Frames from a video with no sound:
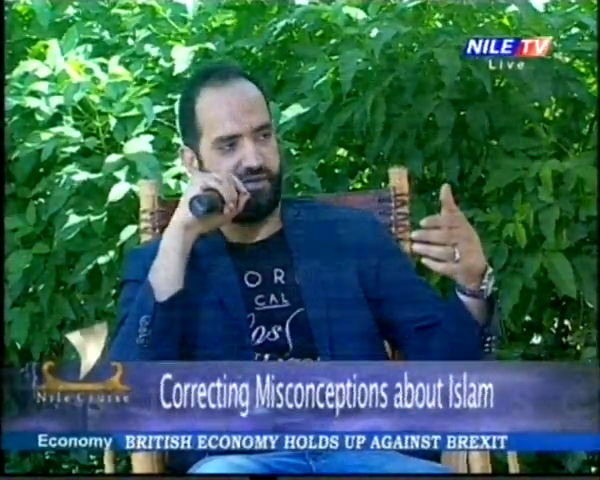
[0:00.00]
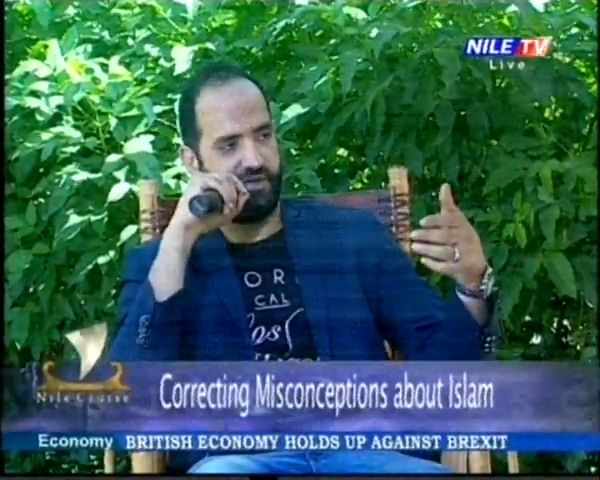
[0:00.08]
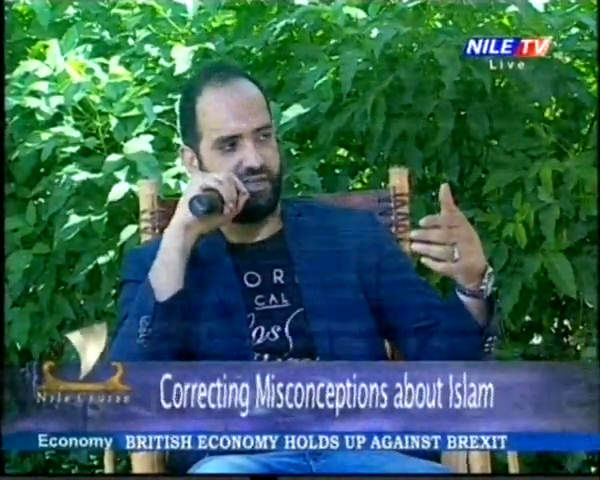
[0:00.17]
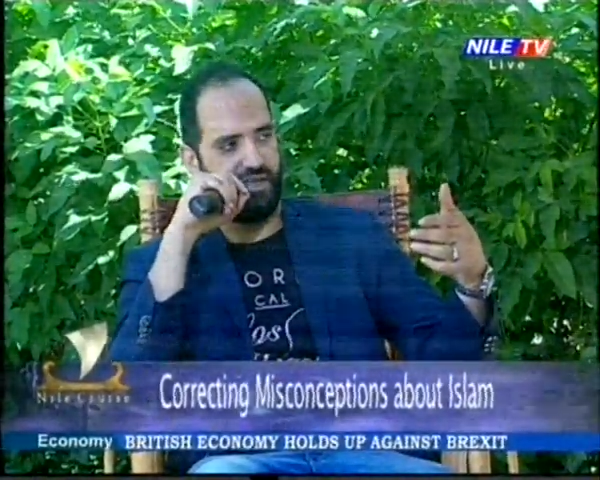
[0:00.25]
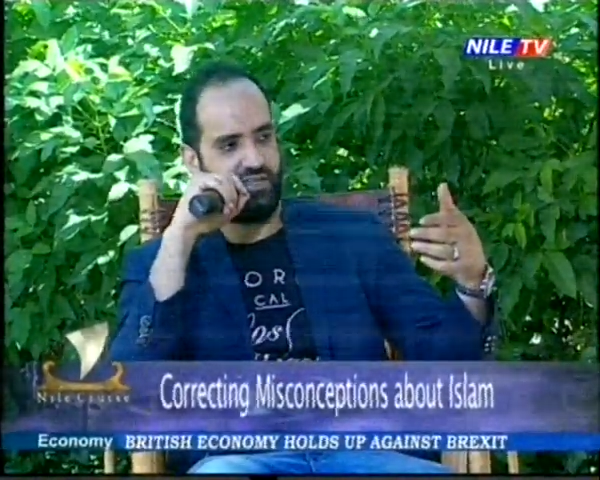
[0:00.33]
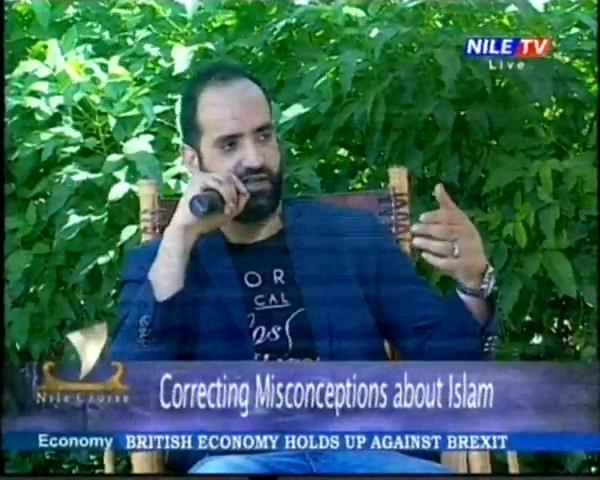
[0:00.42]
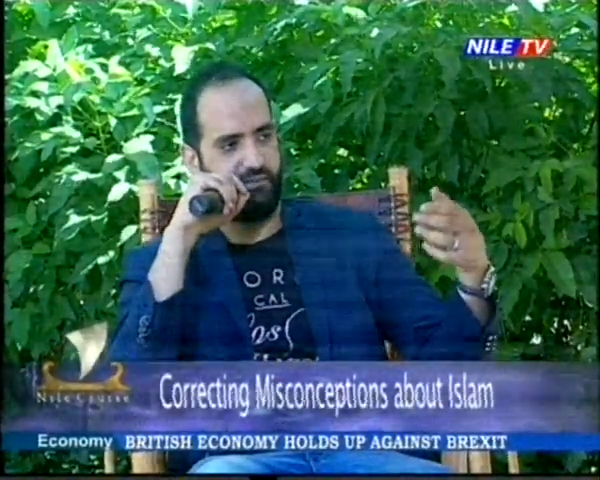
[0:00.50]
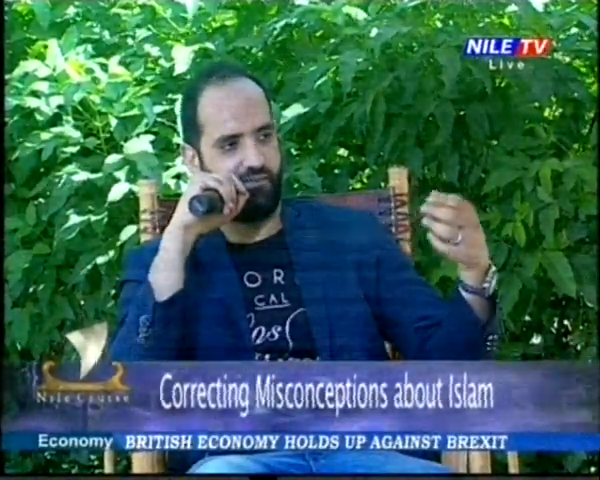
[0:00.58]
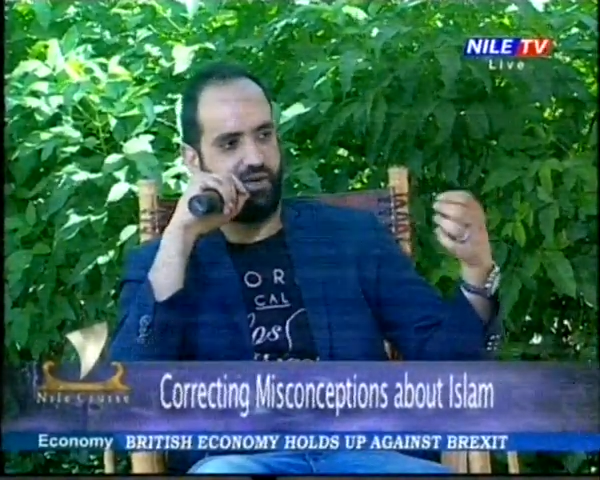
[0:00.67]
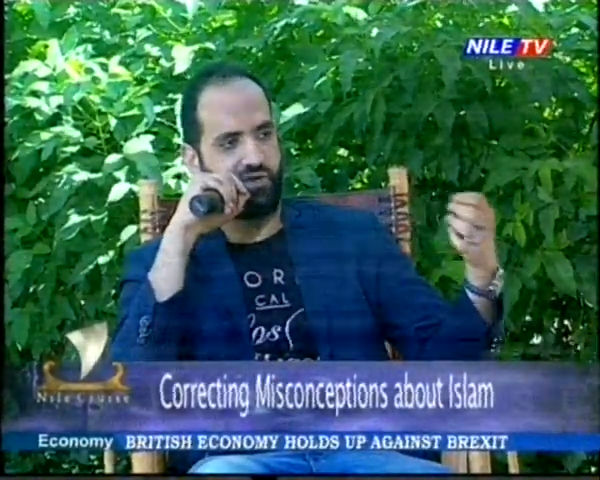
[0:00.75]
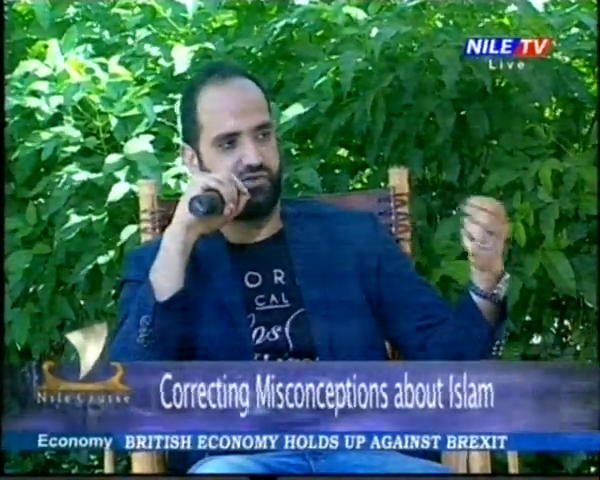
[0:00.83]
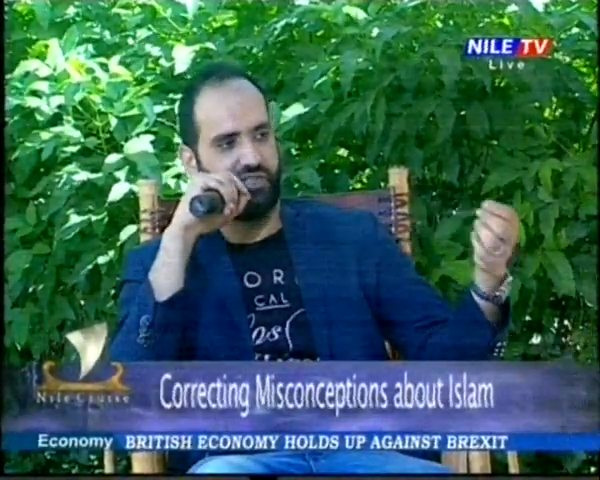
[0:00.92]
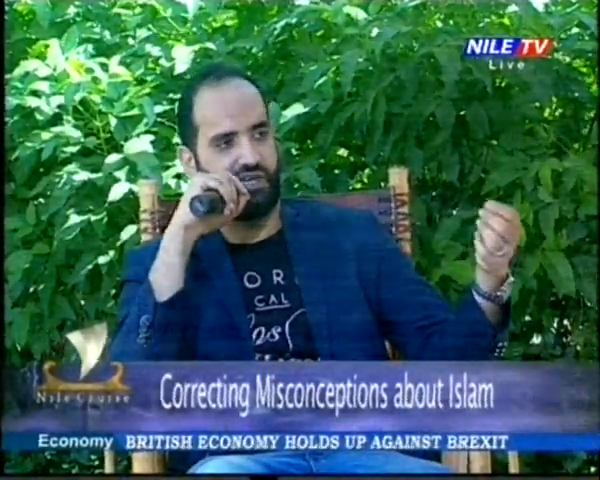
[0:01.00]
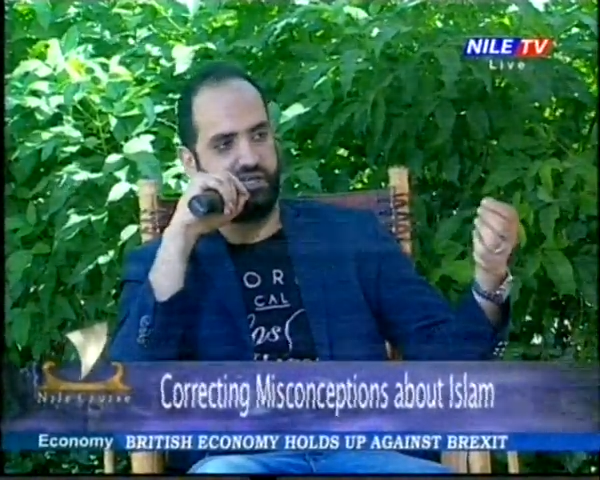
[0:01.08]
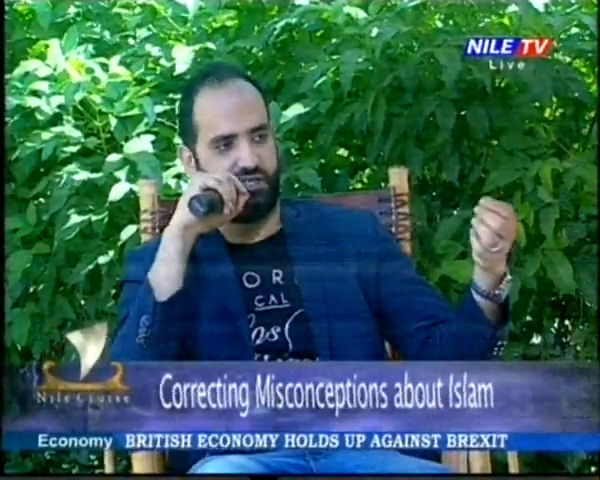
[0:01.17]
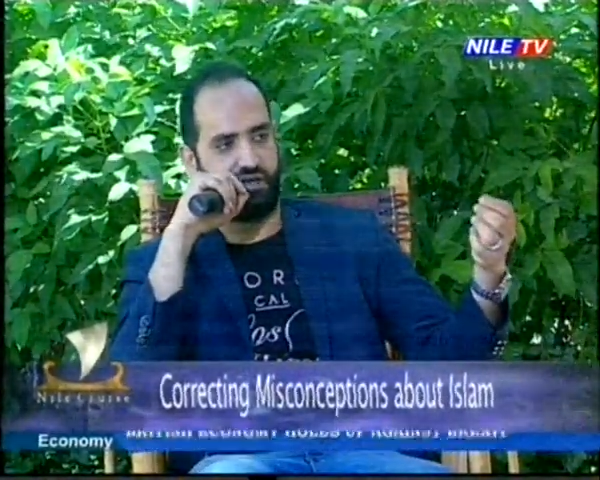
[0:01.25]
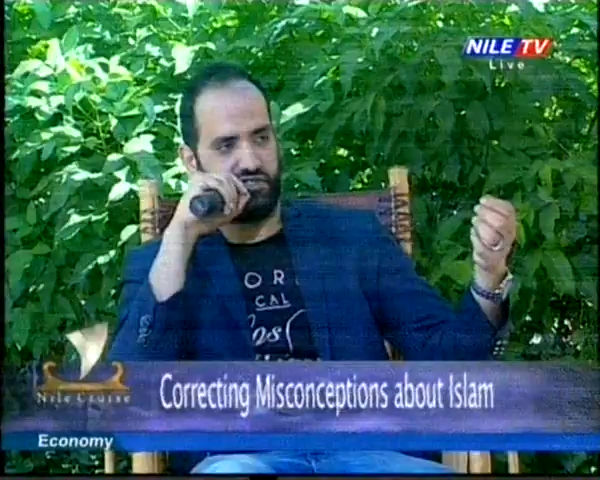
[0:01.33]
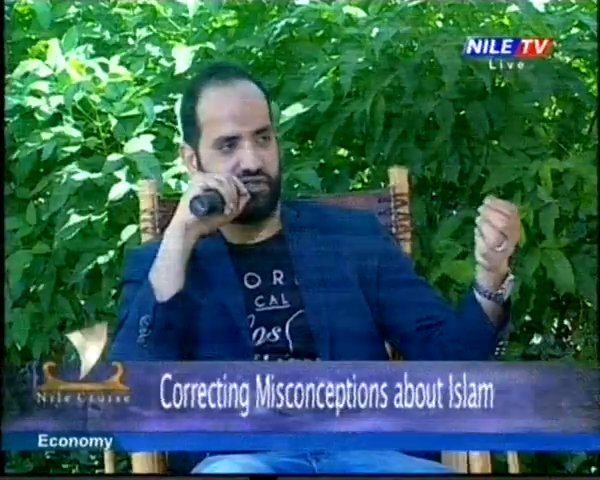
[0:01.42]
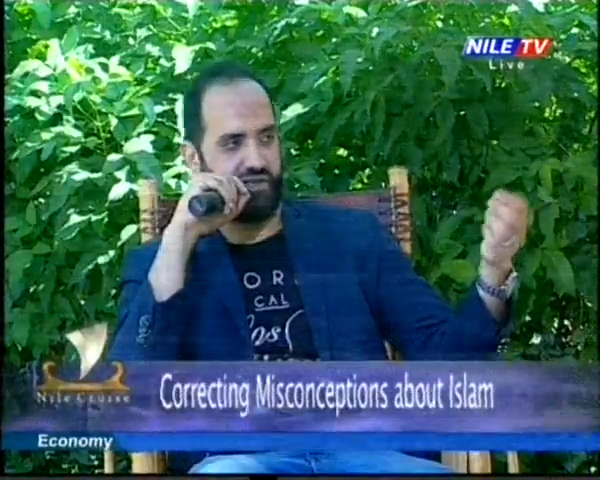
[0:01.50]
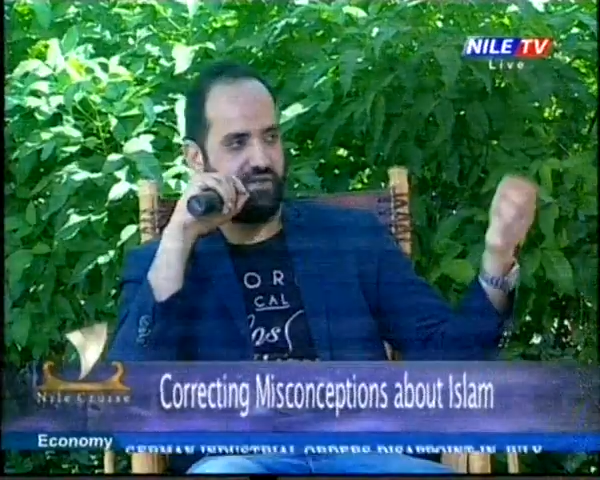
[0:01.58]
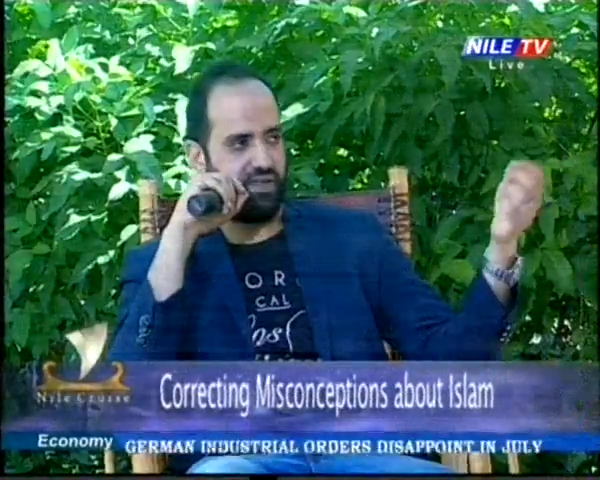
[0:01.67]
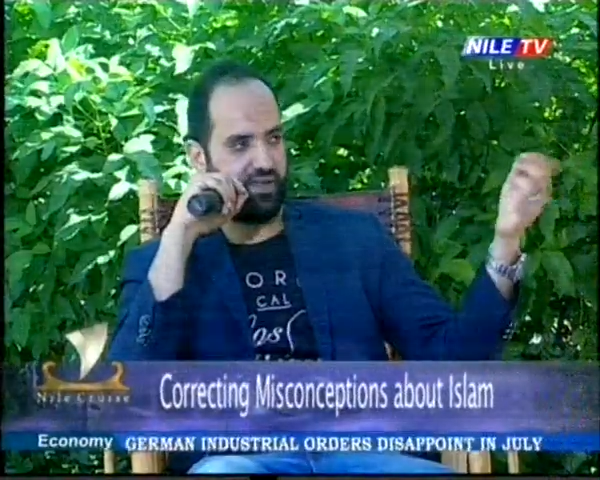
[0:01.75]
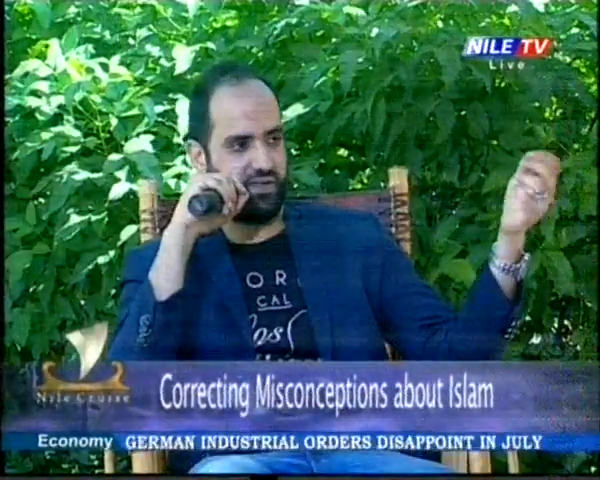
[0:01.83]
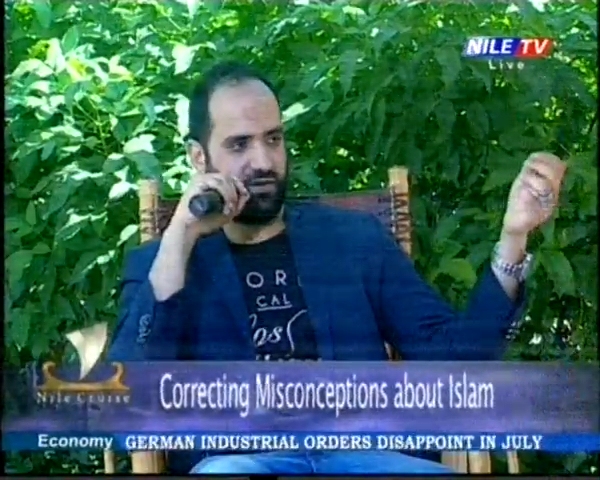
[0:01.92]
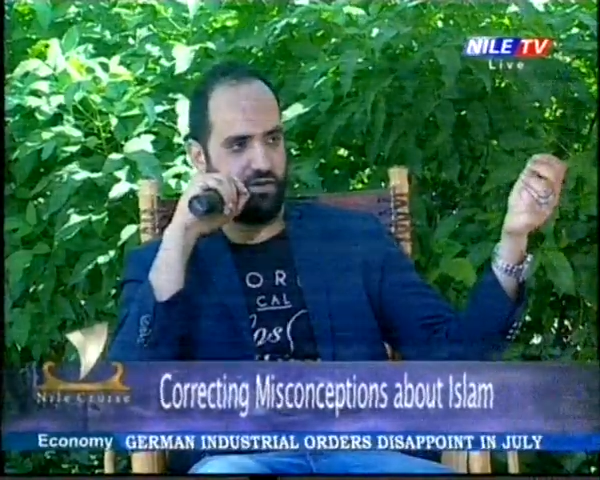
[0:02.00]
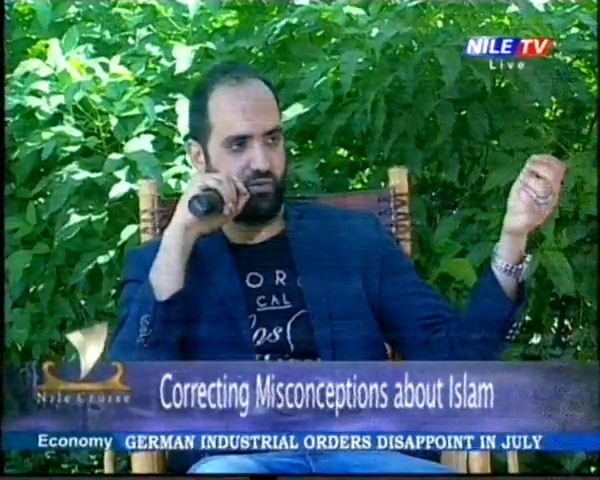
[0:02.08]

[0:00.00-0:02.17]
the moderate ideology they